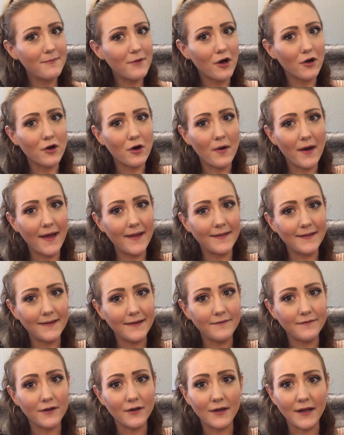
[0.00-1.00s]
I'll go ahead and
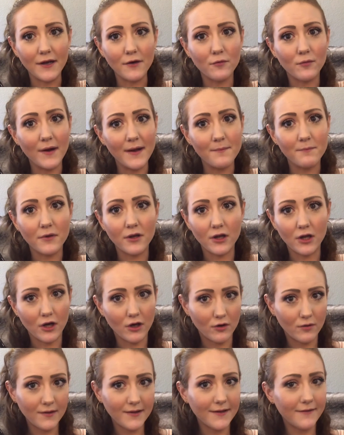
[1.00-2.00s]
leave the link right
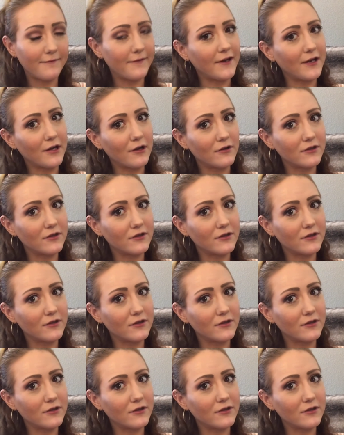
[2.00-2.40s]
below in the video